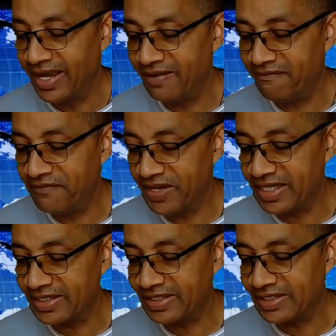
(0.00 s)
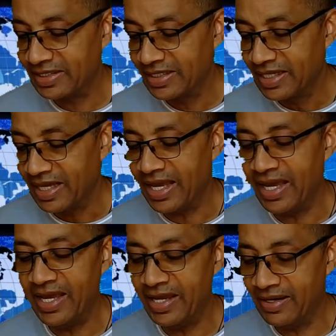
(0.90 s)
and vets,
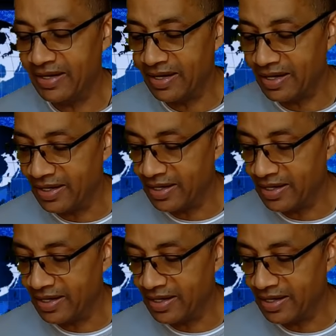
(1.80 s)
and